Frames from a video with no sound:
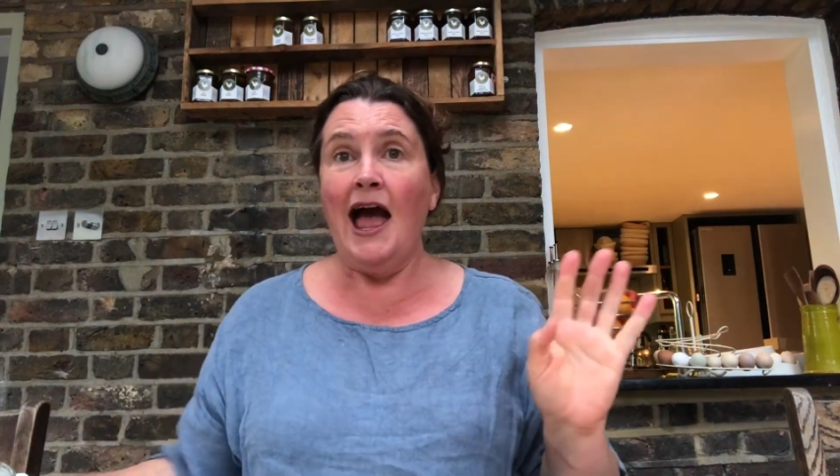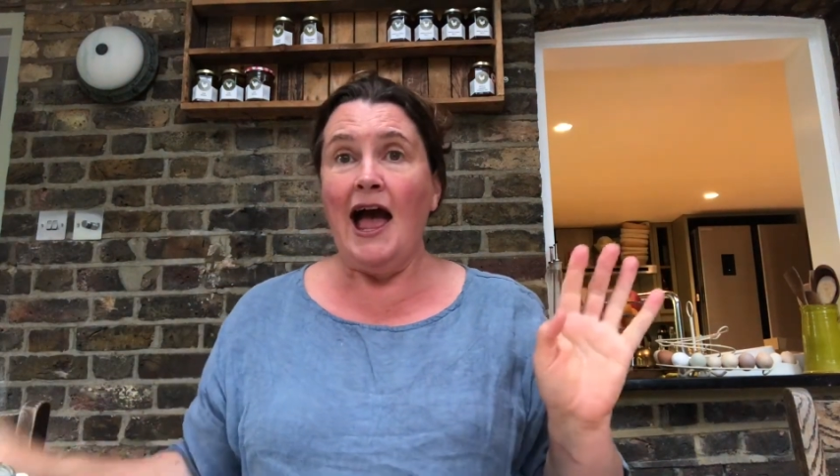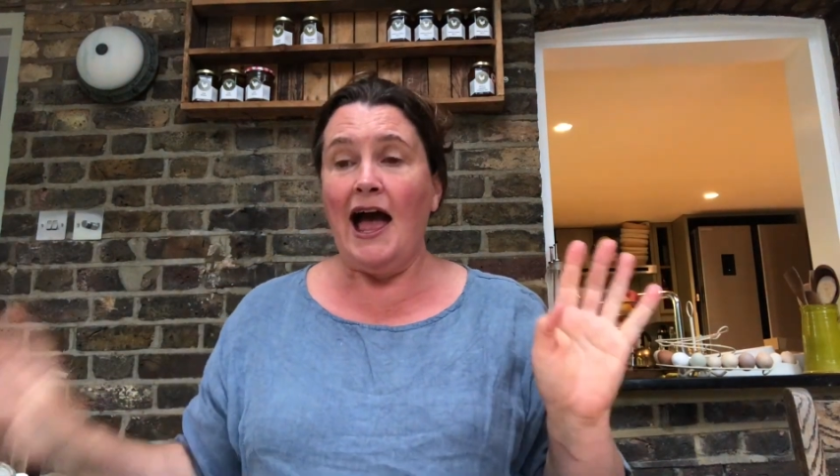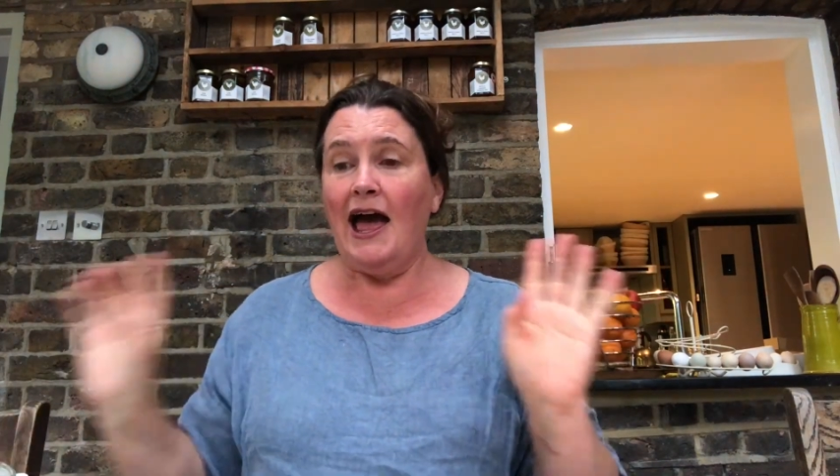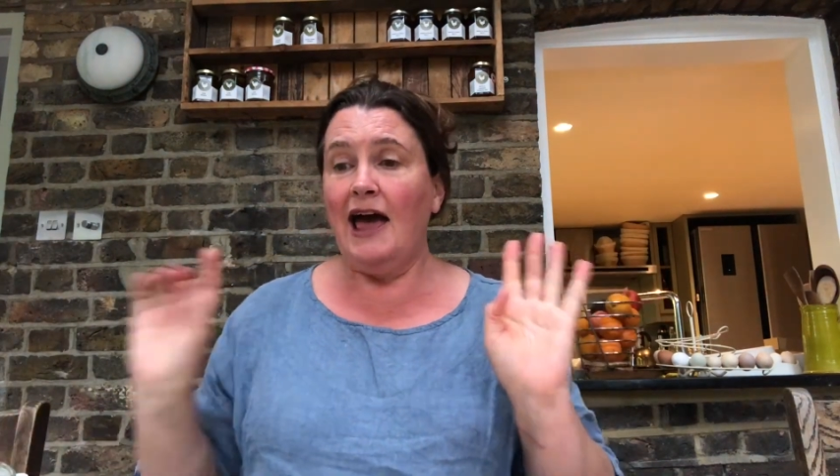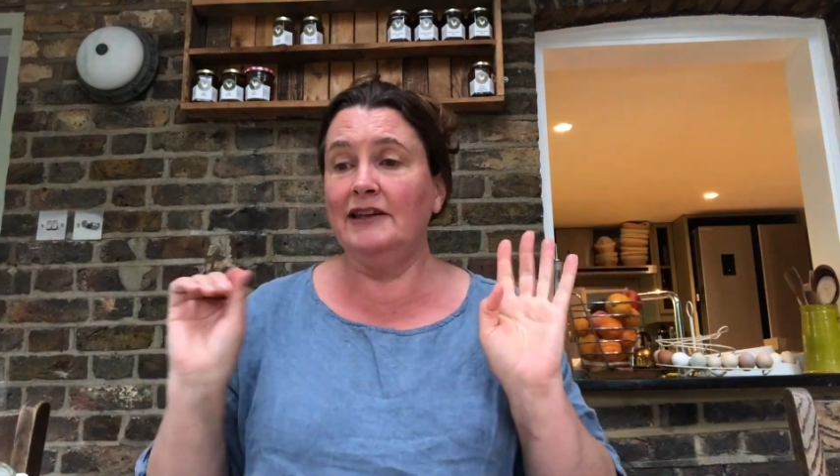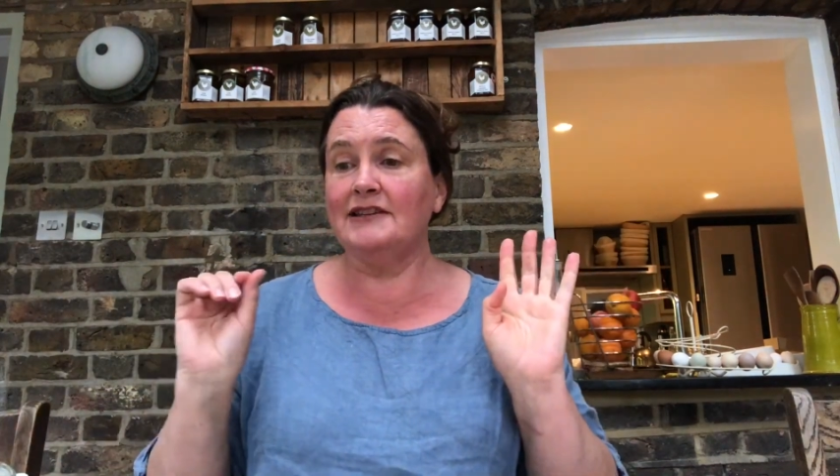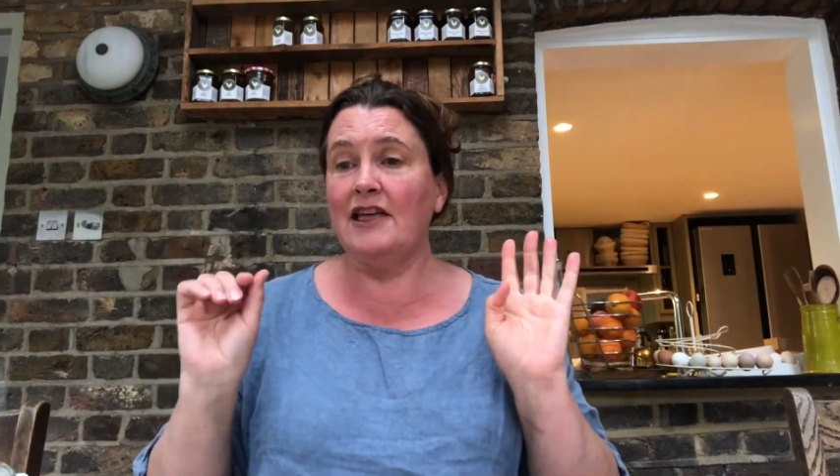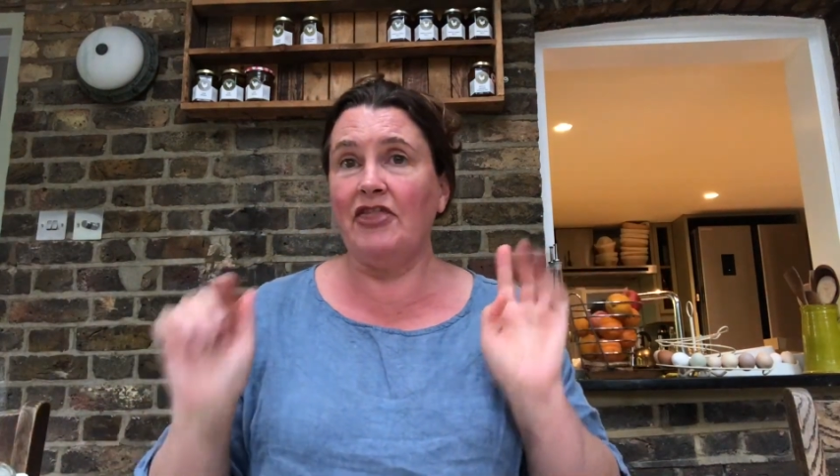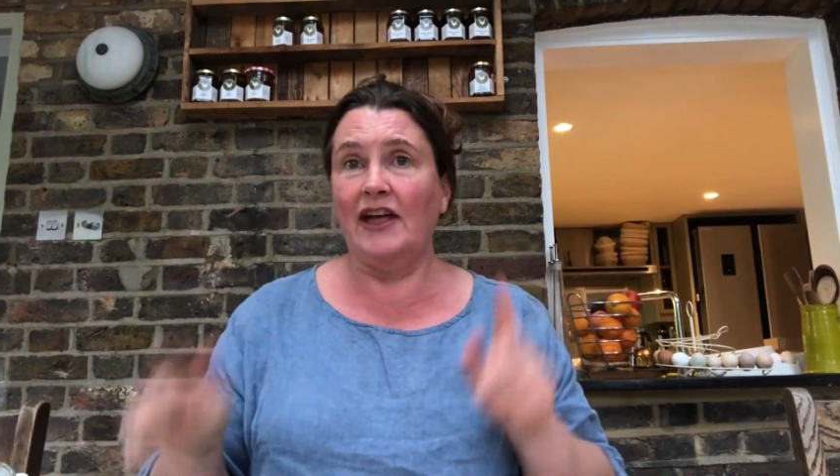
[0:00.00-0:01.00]
And
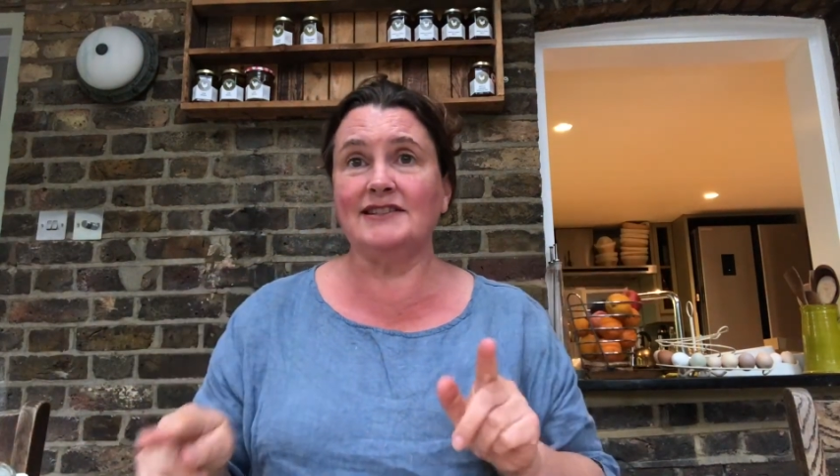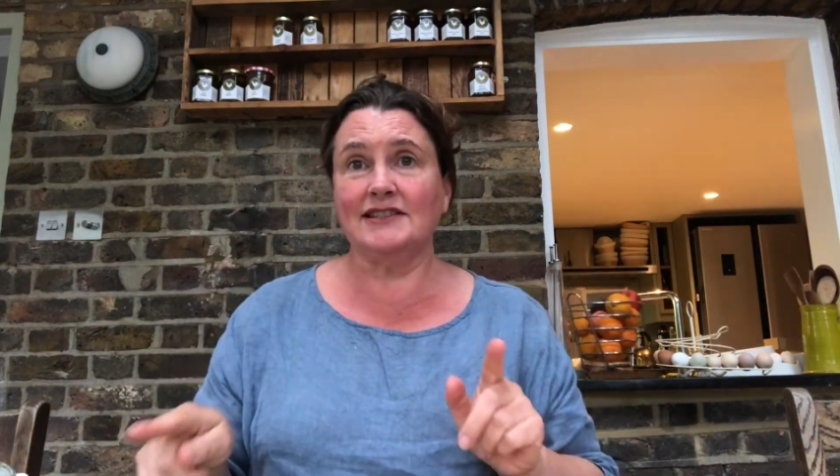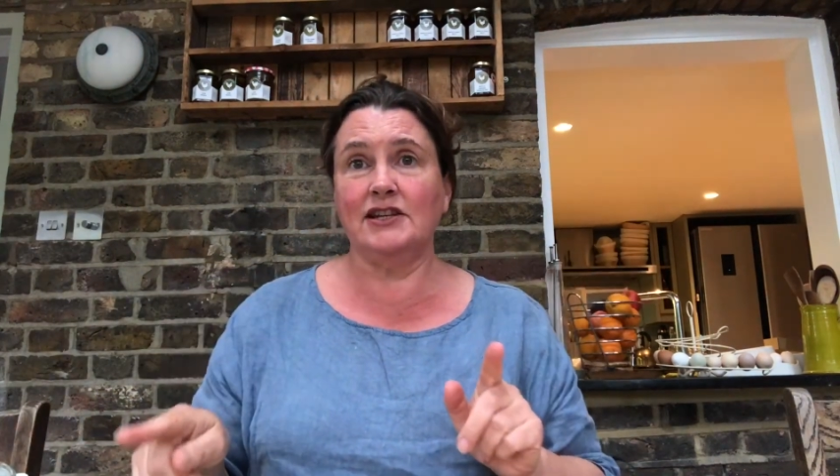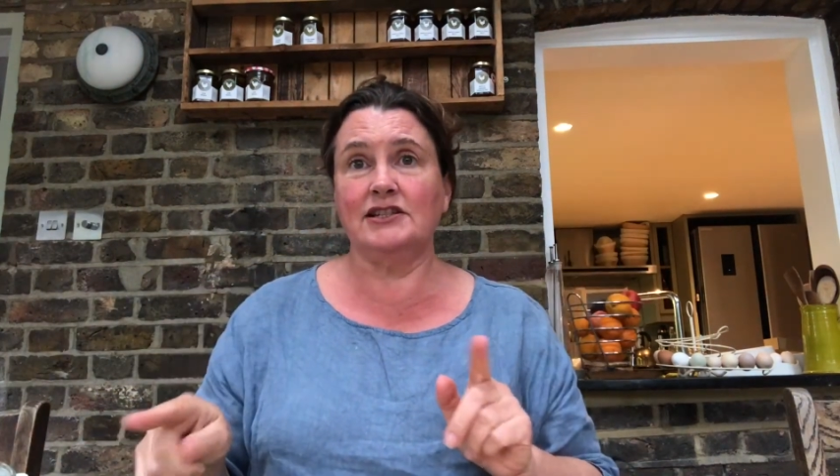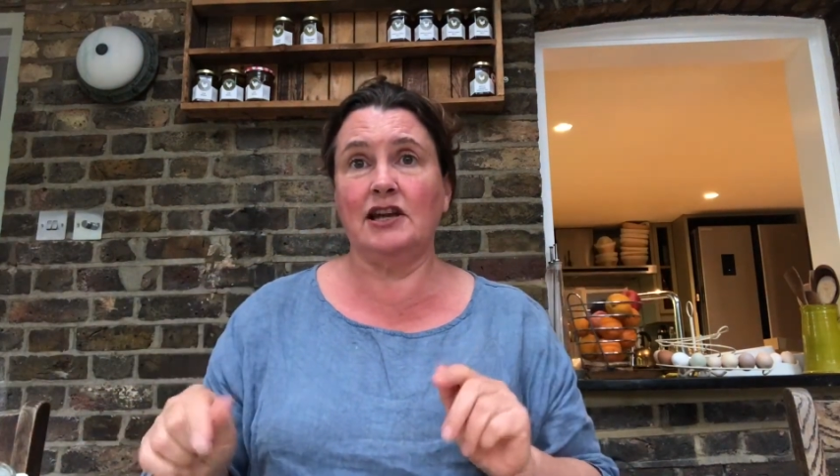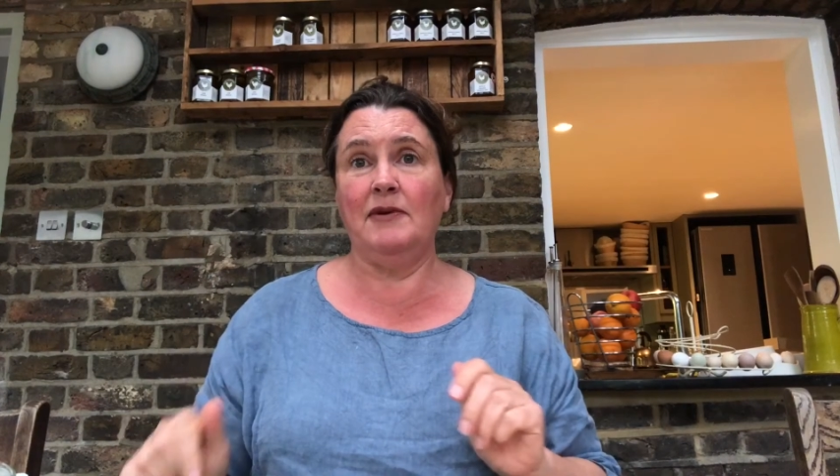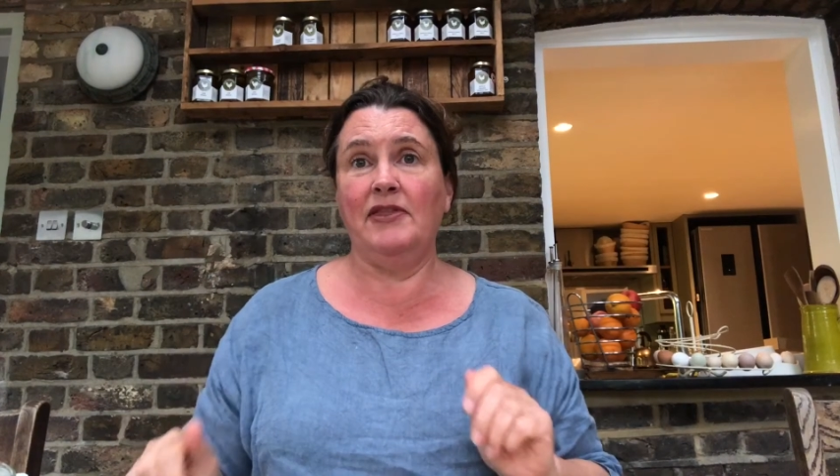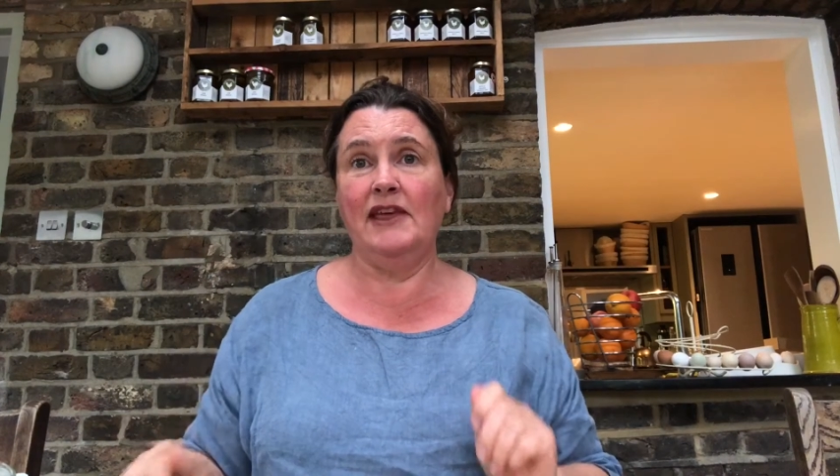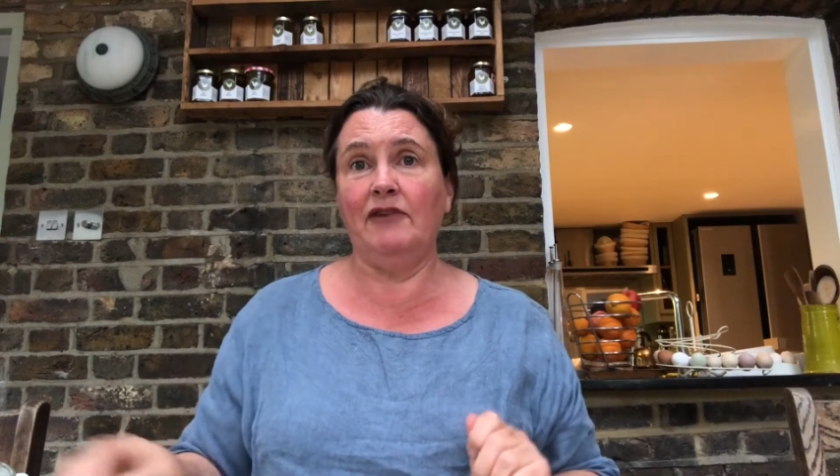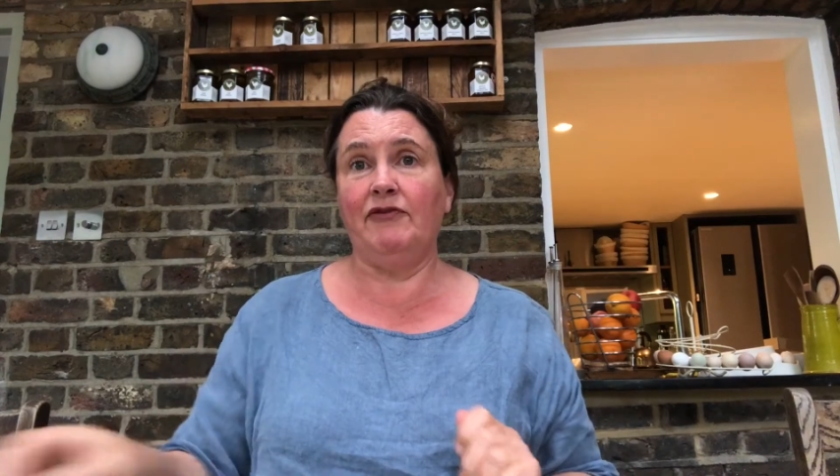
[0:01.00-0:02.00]
that's going to go in
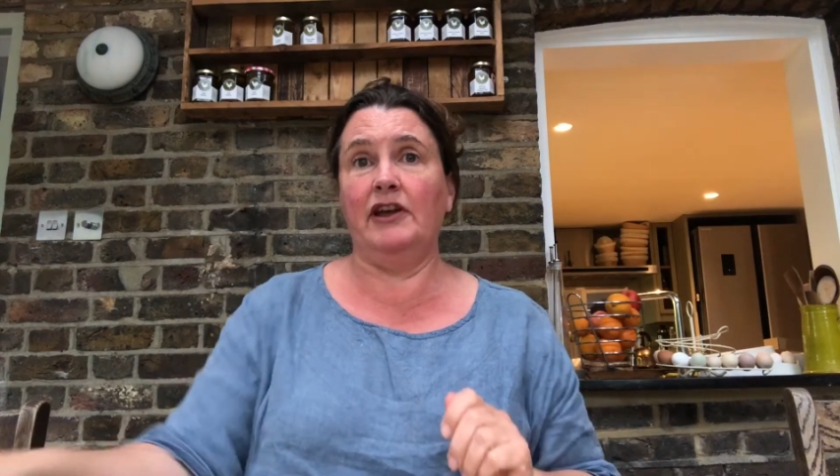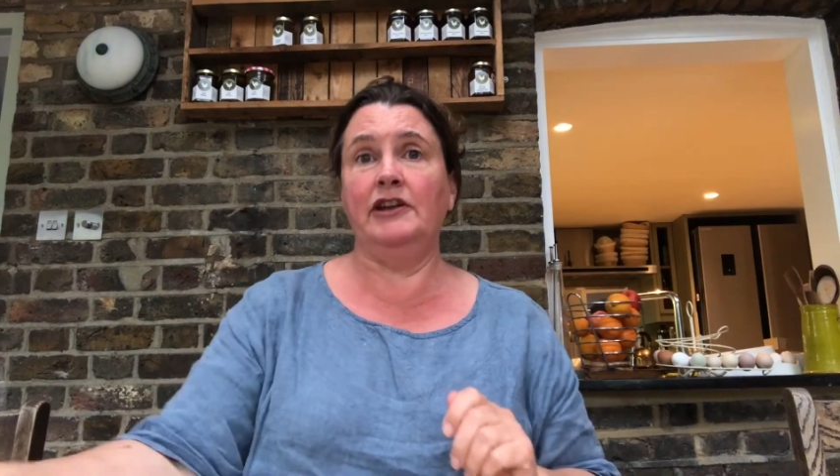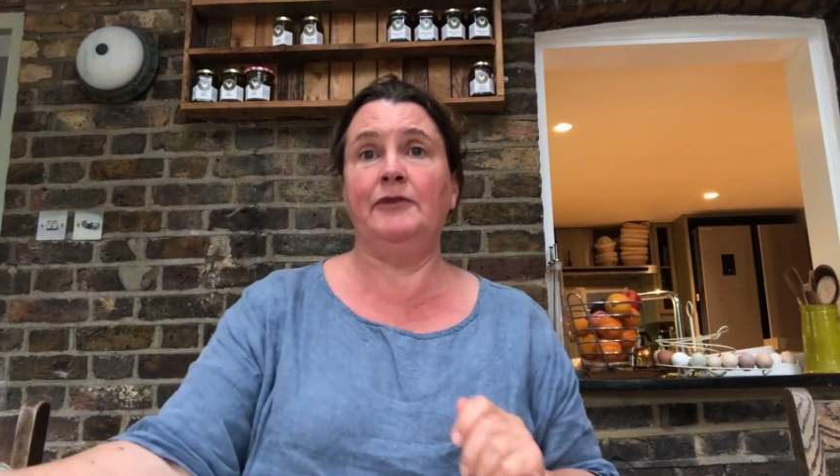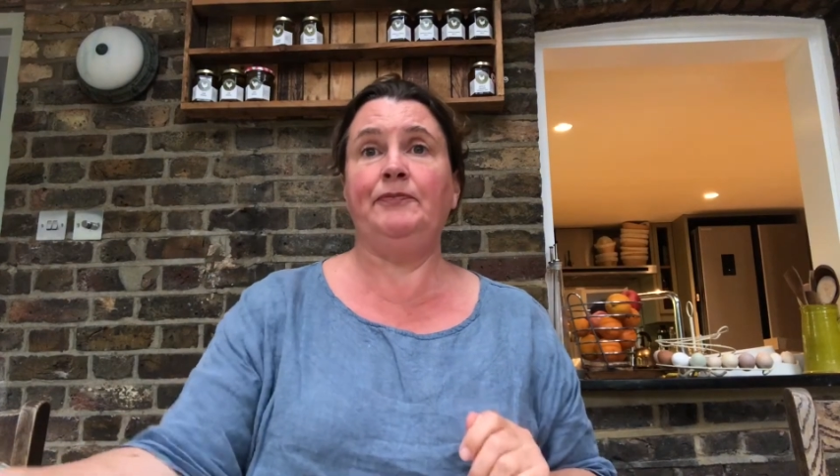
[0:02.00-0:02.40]
the oven